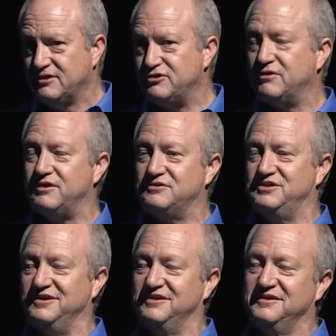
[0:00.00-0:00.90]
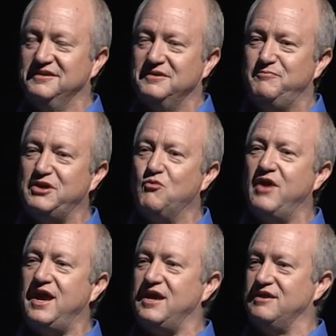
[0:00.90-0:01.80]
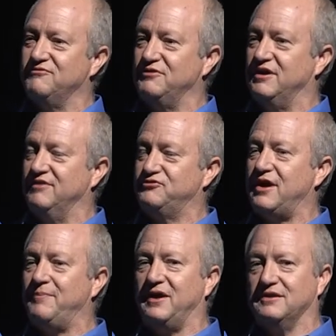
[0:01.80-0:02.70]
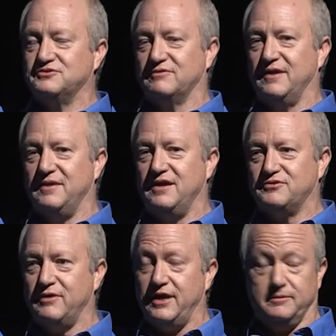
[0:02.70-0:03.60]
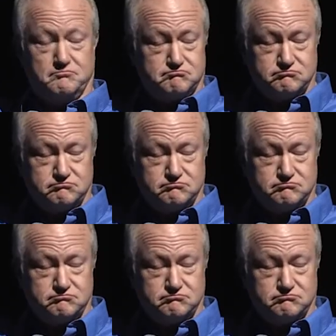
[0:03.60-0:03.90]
Do you know there's a big wave of dropouts around the eighth grade?